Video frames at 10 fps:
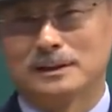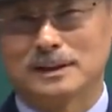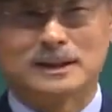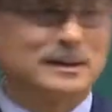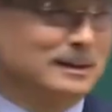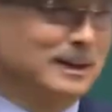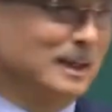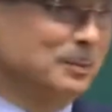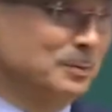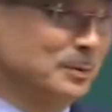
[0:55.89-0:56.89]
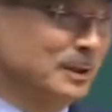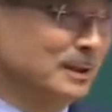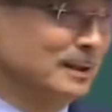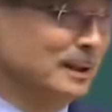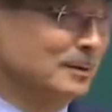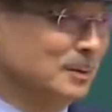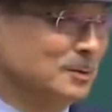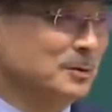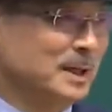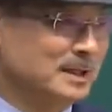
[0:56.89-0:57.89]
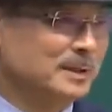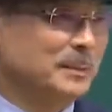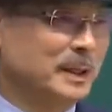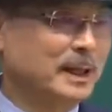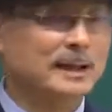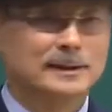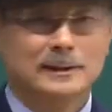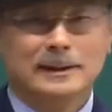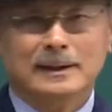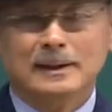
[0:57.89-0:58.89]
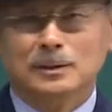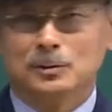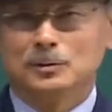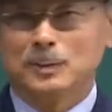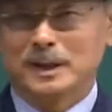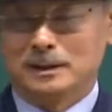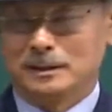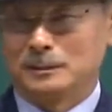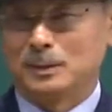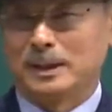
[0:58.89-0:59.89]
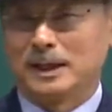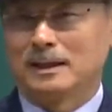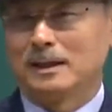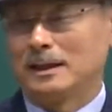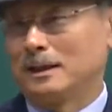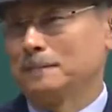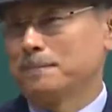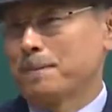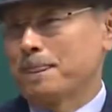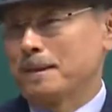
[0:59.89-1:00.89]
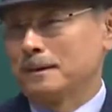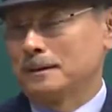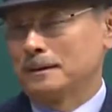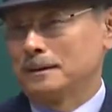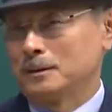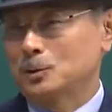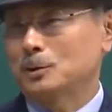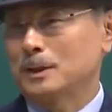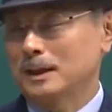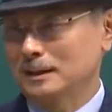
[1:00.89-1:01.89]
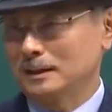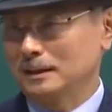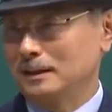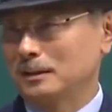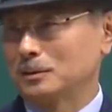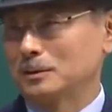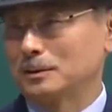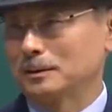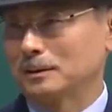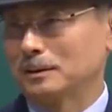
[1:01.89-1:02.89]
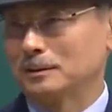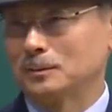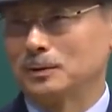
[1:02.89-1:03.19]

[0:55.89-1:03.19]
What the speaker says: but to go into this business with me. Newcomers these days don't look so desperate